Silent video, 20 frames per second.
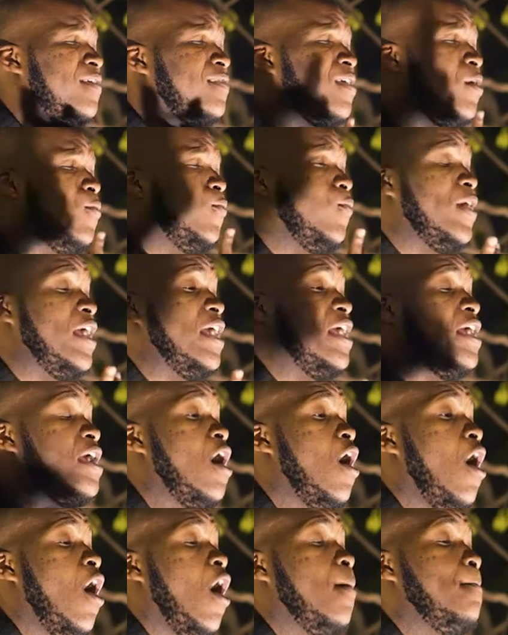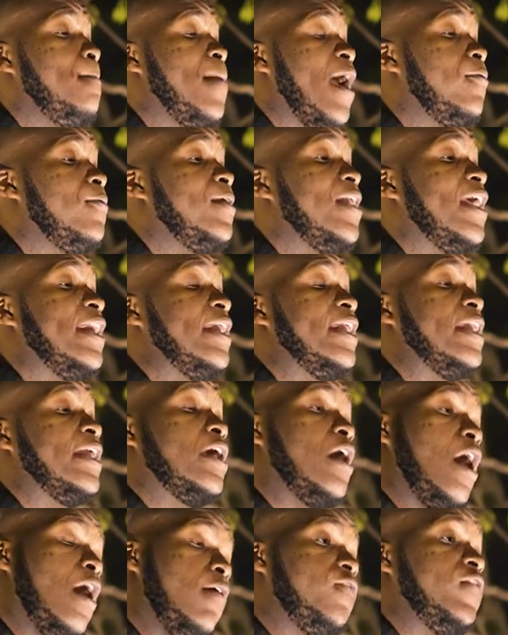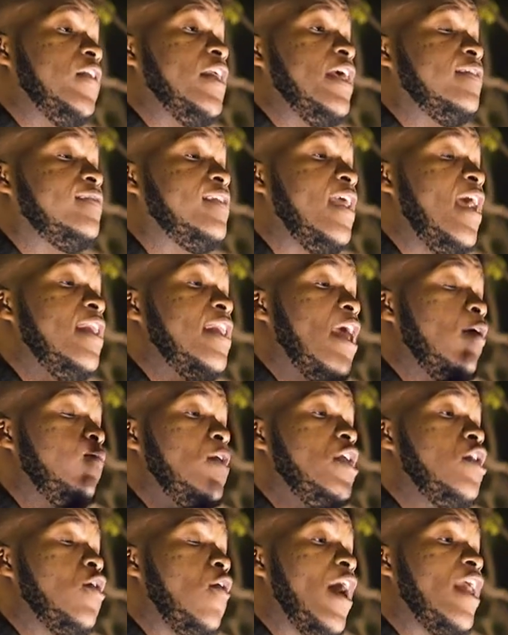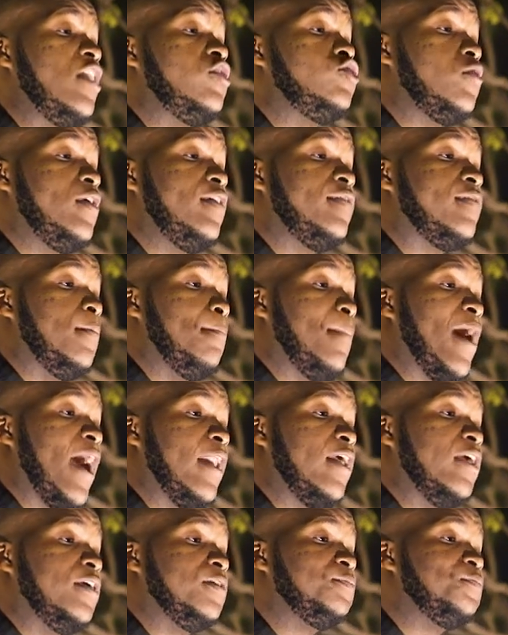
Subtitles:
So we are marinated in confidence that we know how to treat somebody.